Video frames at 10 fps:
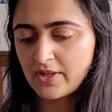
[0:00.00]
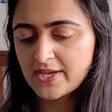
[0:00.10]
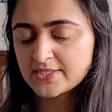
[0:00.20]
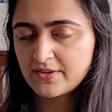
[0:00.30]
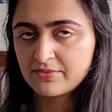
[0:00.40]
I
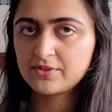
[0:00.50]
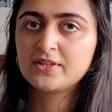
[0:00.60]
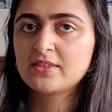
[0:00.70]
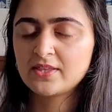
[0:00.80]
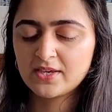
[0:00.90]

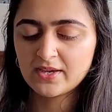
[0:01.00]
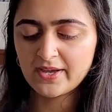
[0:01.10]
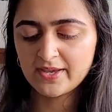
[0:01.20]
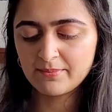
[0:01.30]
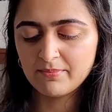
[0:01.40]
definitely think
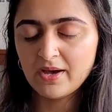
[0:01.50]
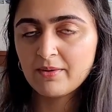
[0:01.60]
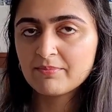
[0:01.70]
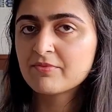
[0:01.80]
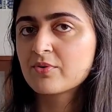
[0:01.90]
I am
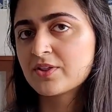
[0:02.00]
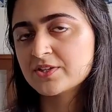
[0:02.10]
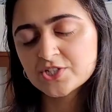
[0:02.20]
up for the